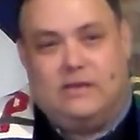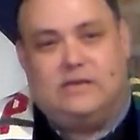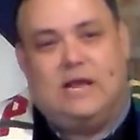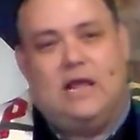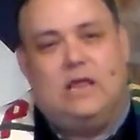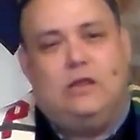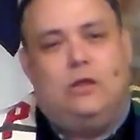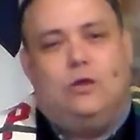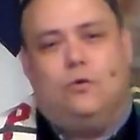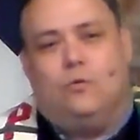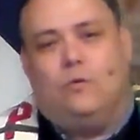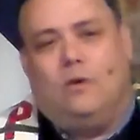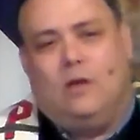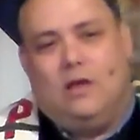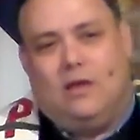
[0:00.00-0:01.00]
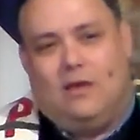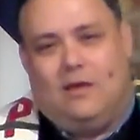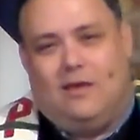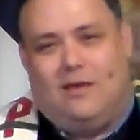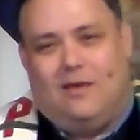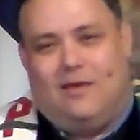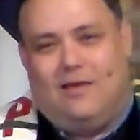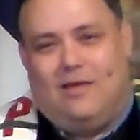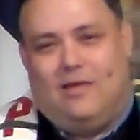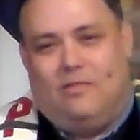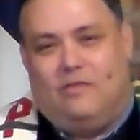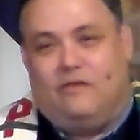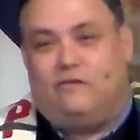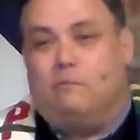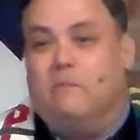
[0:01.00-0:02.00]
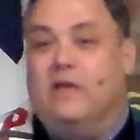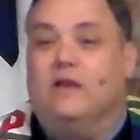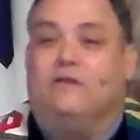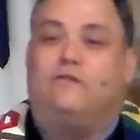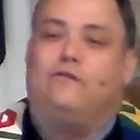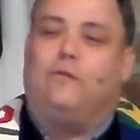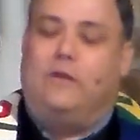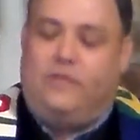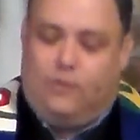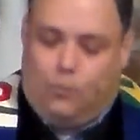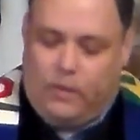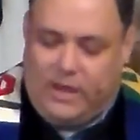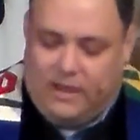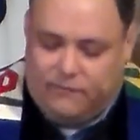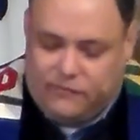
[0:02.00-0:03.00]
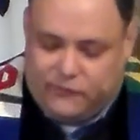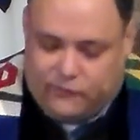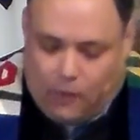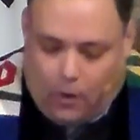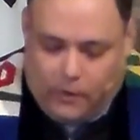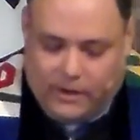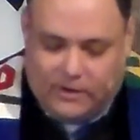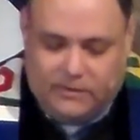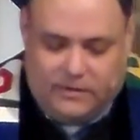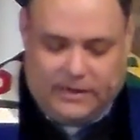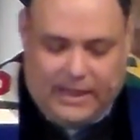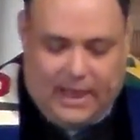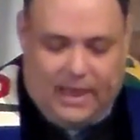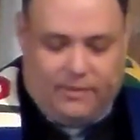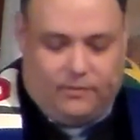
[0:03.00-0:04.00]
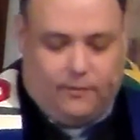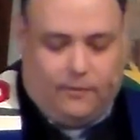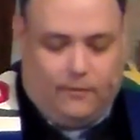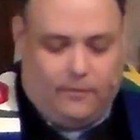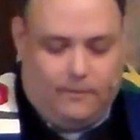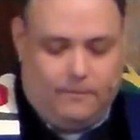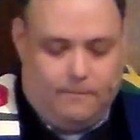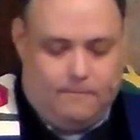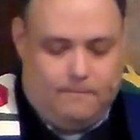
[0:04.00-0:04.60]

Continue this ministry that we have started together.